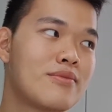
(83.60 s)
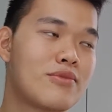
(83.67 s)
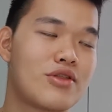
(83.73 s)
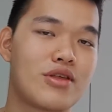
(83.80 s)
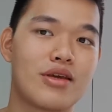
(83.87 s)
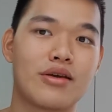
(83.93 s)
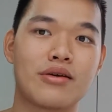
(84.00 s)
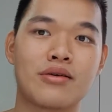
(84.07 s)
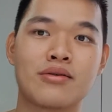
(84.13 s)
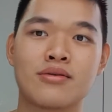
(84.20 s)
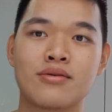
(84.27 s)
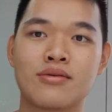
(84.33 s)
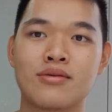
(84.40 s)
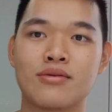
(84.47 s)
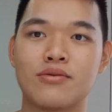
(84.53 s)
thing
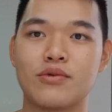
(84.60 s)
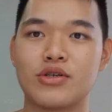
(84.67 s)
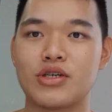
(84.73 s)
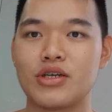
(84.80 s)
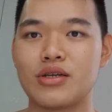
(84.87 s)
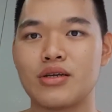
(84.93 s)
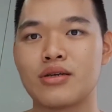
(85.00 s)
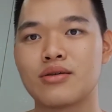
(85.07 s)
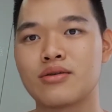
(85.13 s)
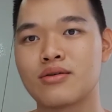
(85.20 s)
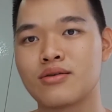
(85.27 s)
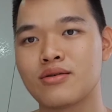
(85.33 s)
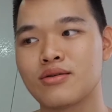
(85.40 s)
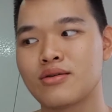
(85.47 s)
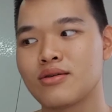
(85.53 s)
which he
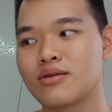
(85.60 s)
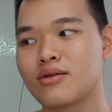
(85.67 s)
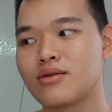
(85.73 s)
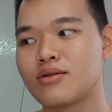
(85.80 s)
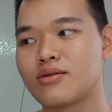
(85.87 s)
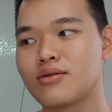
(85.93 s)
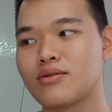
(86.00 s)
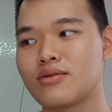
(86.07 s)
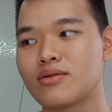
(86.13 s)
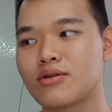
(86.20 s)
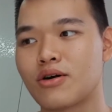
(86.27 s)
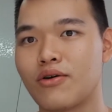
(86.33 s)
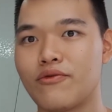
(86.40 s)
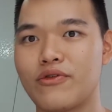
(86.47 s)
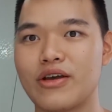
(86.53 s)

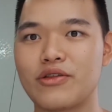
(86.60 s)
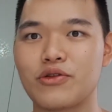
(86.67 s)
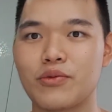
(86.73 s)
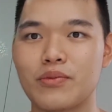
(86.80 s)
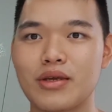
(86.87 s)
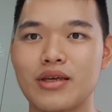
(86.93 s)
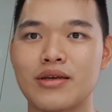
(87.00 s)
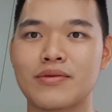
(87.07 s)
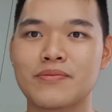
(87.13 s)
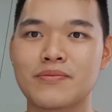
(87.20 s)
conveyed to me.